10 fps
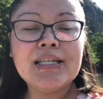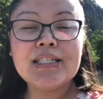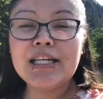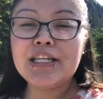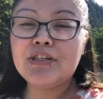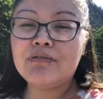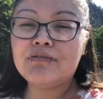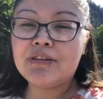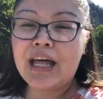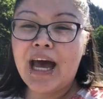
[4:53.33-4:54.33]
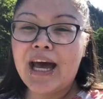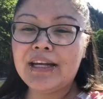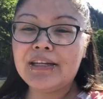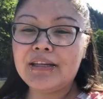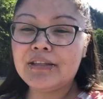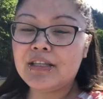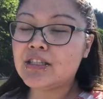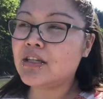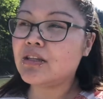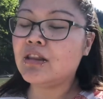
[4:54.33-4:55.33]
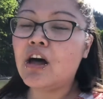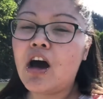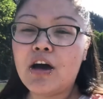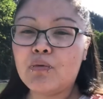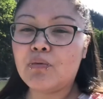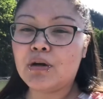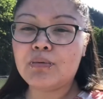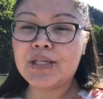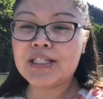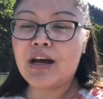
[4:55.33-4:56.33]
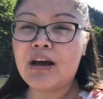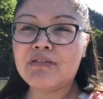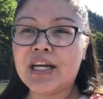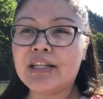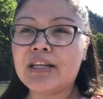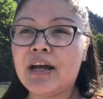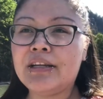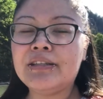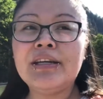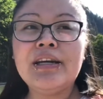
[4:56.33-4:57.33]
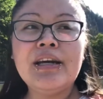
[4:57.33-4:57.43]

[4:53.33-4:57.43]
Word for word: stay tuned for that there's a lot of work we still have to get done